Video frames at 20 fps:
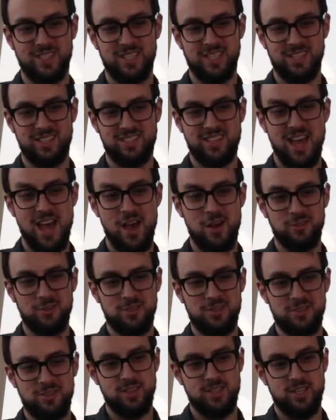The
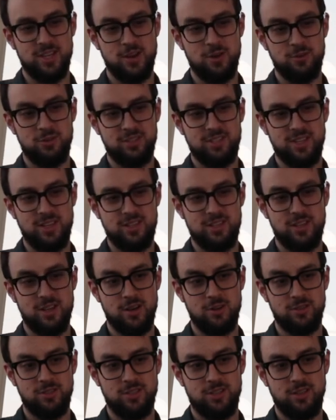sounds, toasted,
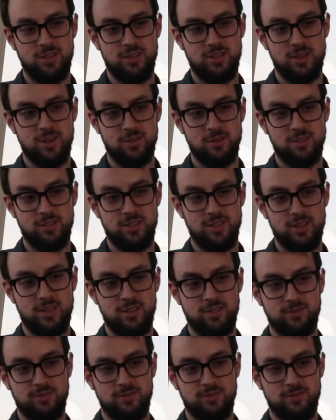toasted, toasted.